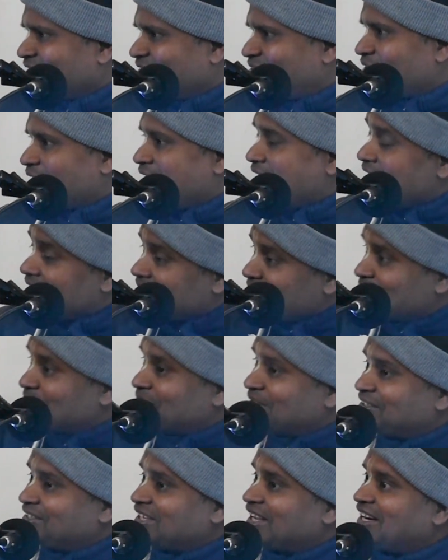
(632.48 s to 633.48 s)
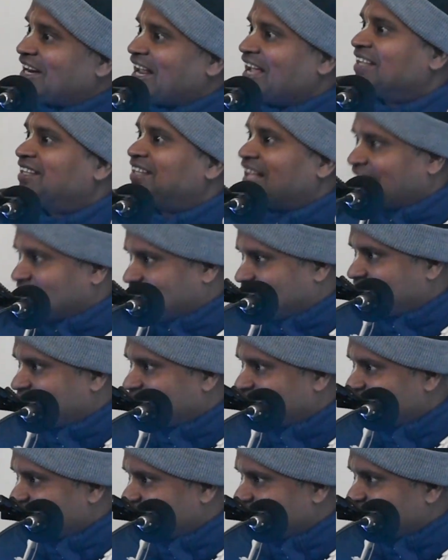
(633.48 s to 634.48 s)
So animals are like that.
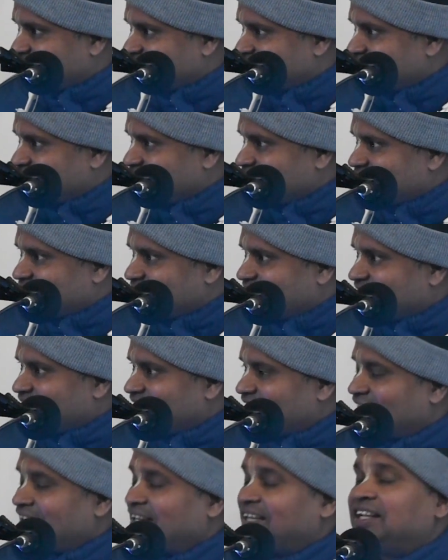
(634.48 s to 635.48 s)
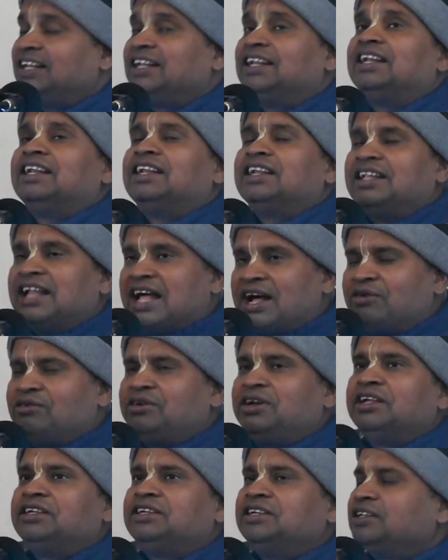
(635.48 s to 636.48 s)
And
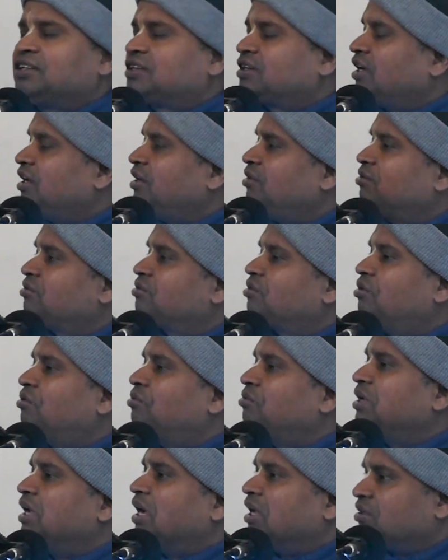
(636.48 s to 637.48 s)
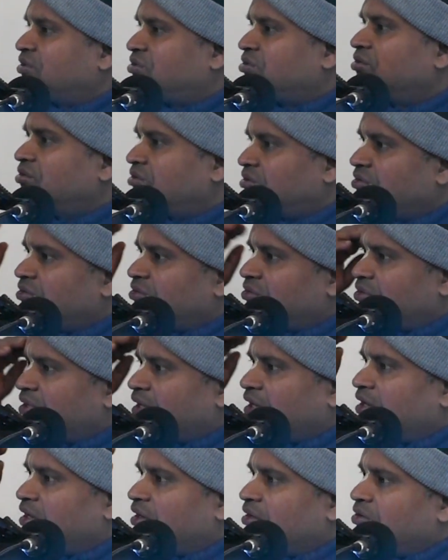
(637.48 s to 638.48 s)
nowadays in Kali Yuga we also,
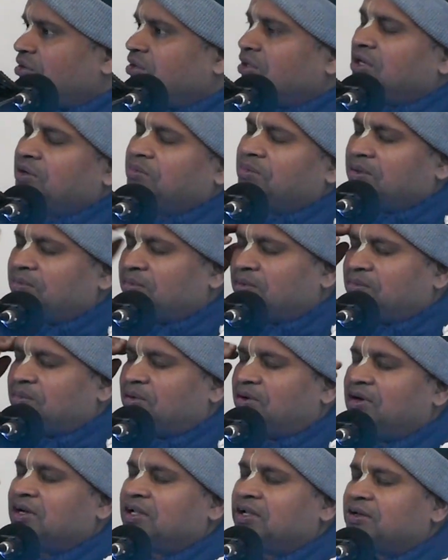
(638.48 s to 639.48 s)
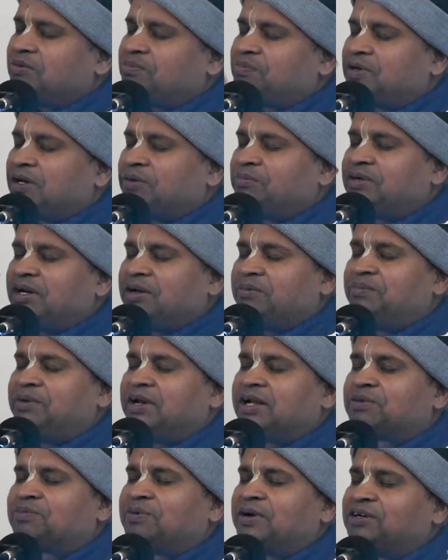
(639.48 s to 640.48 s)
we remember morning, sometimes
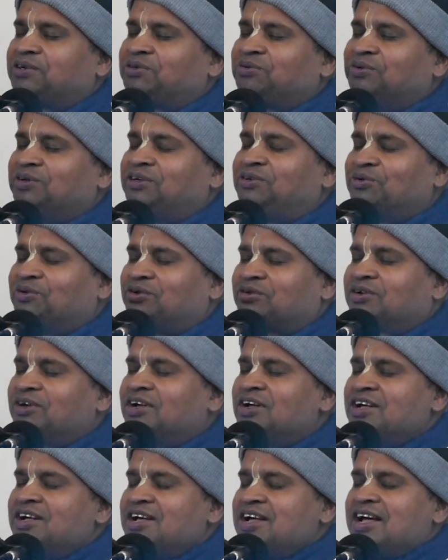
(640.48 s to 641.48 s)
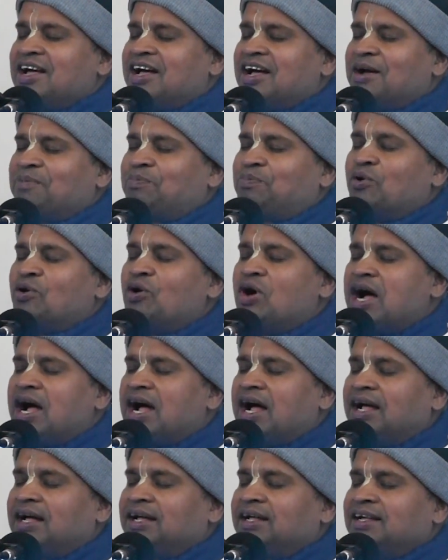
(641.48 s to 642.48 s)
breakfast we took
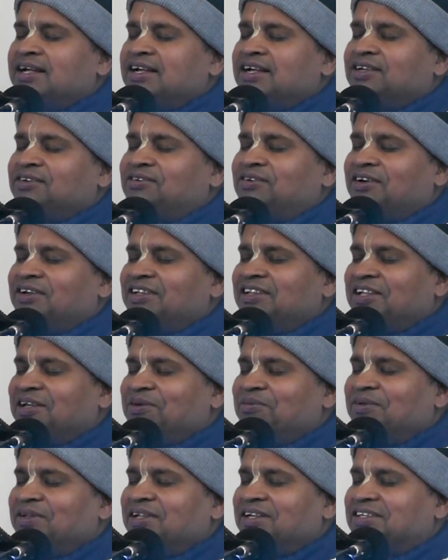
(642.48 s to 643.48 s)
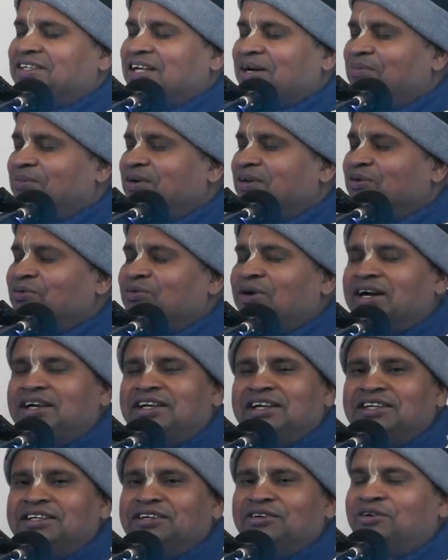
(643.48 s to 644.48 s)
poha. So in the evening somebody,
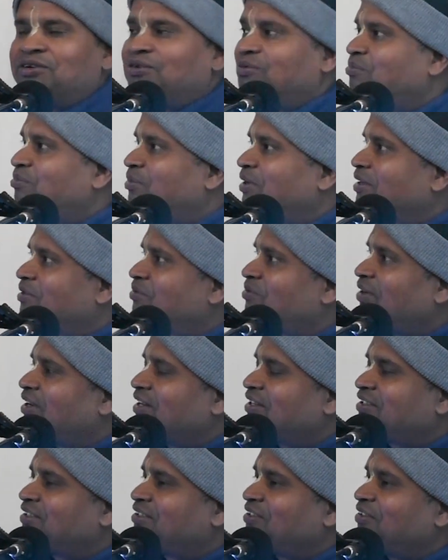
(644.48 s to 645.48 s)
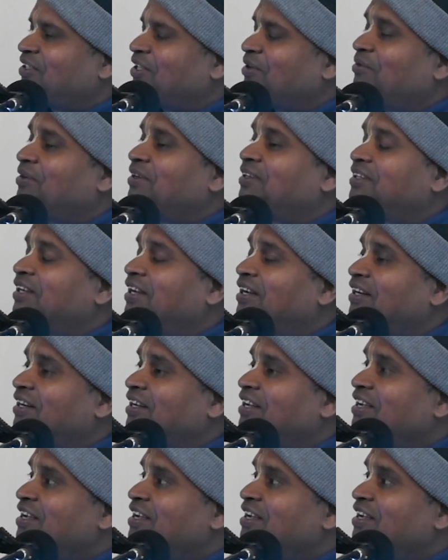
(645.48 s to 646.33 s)
what is your breakfast? So they will tell,